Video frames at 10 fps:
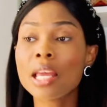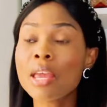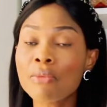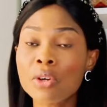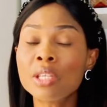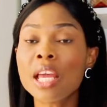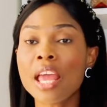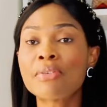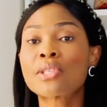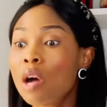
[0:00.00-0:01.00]
even
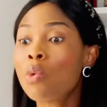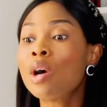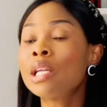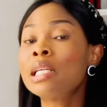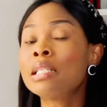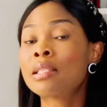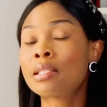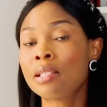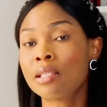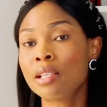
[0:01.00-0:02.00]
if someone is
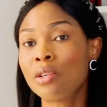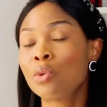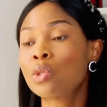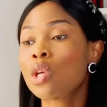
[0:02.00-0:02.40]
teasing you,